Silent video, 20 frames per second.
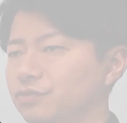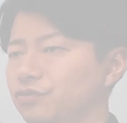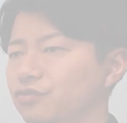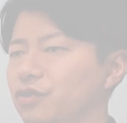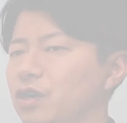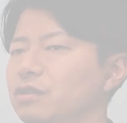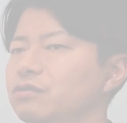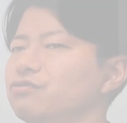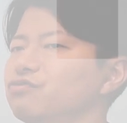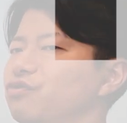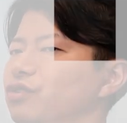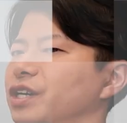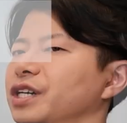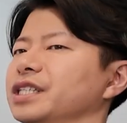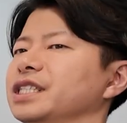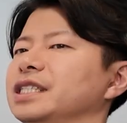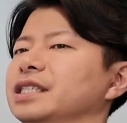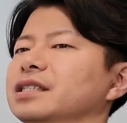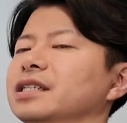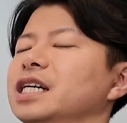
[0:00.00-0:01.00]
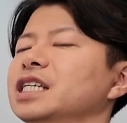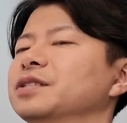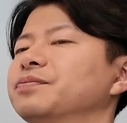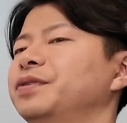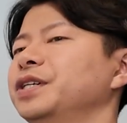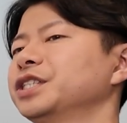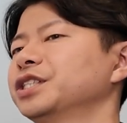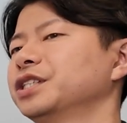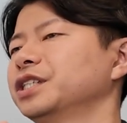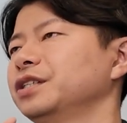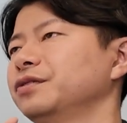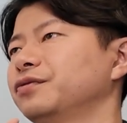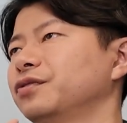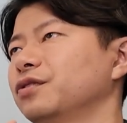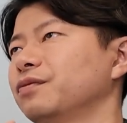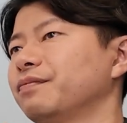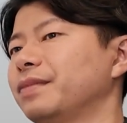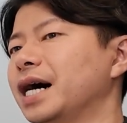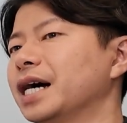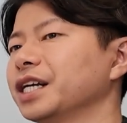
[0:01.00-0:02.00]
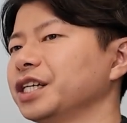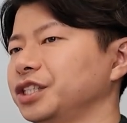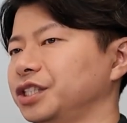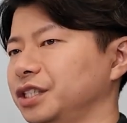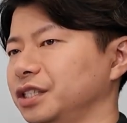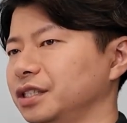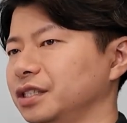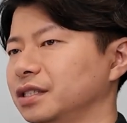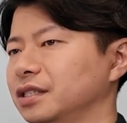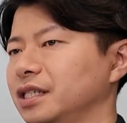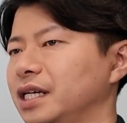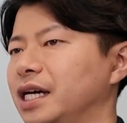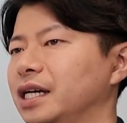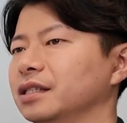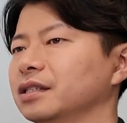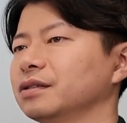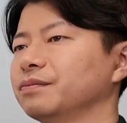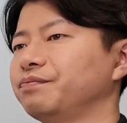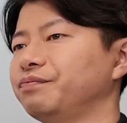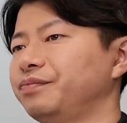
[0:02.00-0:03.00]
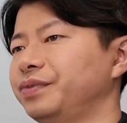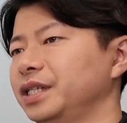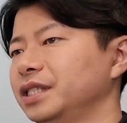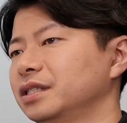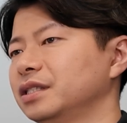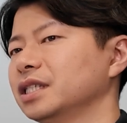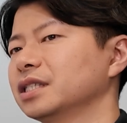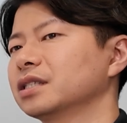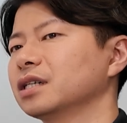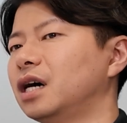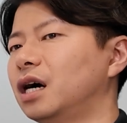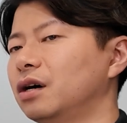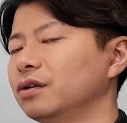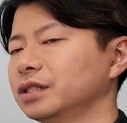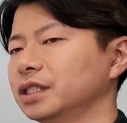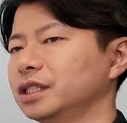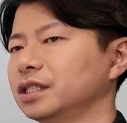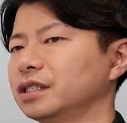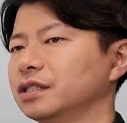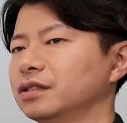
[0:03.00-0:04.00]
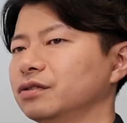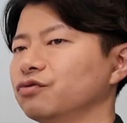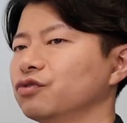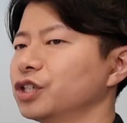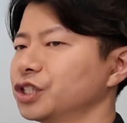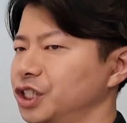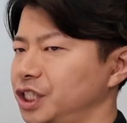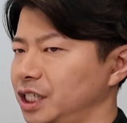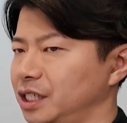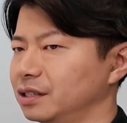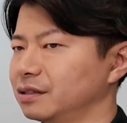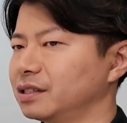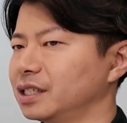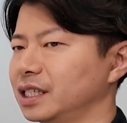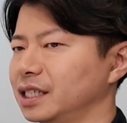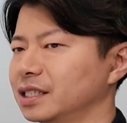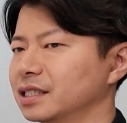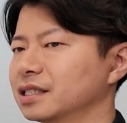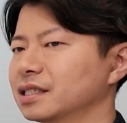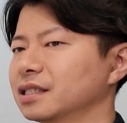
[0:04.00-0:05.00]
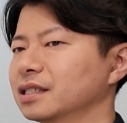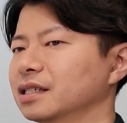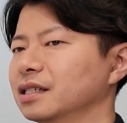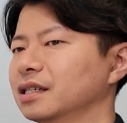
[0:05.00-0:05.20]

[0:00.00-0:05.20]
one warning, especially for managers and business owners watching this.